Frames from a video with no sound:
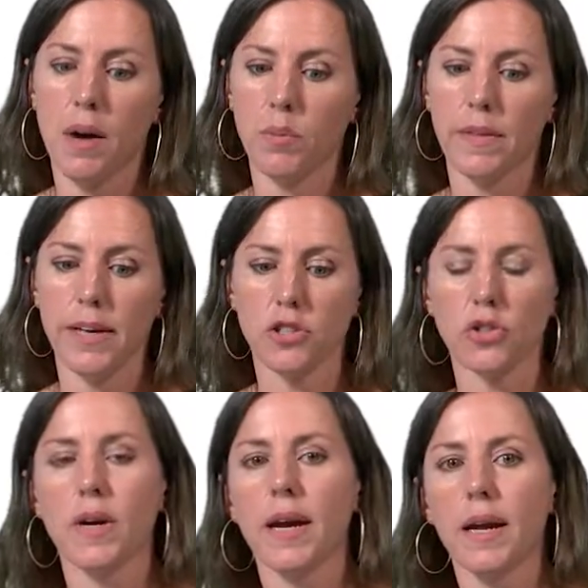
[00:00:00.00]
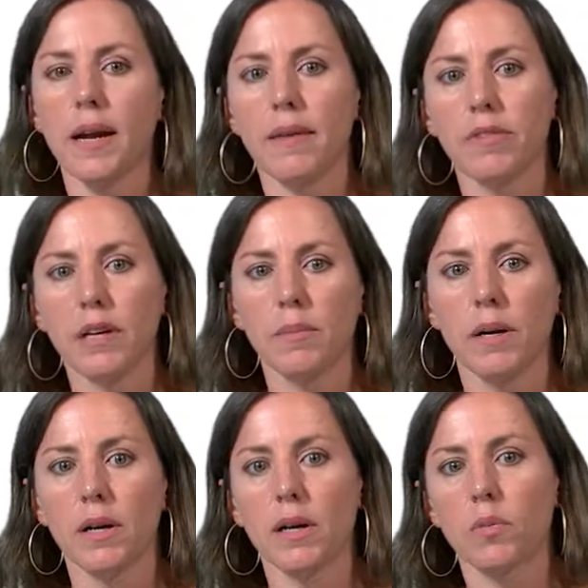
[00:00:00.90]
where they train African
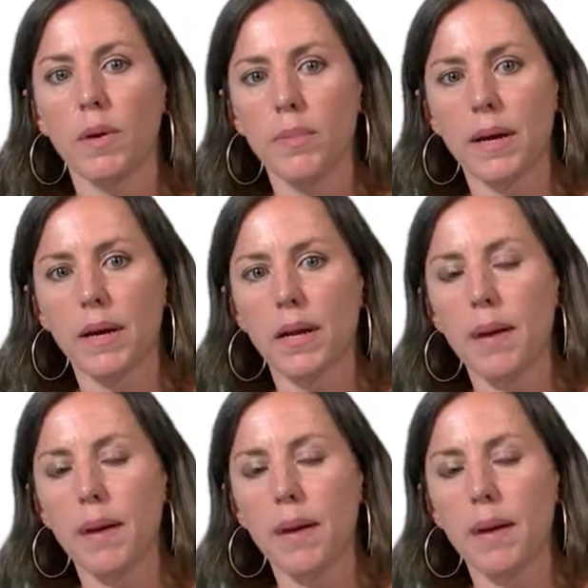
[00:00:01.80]
American women.